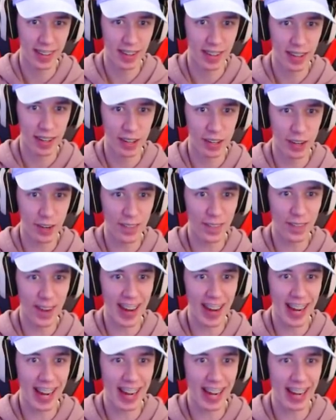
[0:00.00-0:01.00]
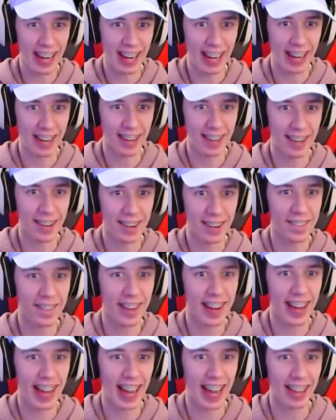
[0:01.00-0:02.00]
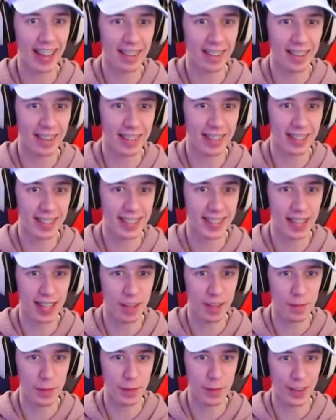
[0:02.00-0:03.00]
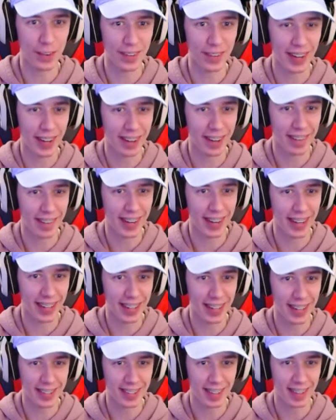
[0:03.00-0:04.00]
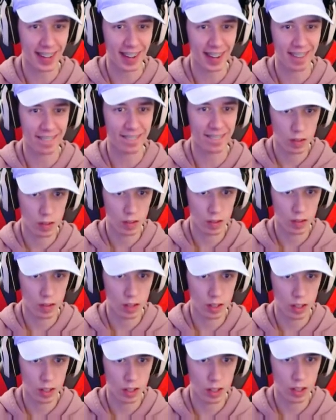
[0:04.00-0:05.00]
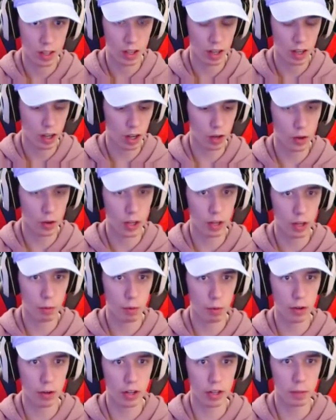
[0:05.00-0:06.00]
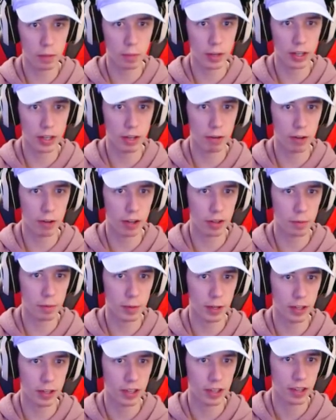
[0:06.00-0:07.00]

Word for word: No way! No way! I literally just said the power went out already and it turned off. Oh, he wrote on the book. He wrote on the book.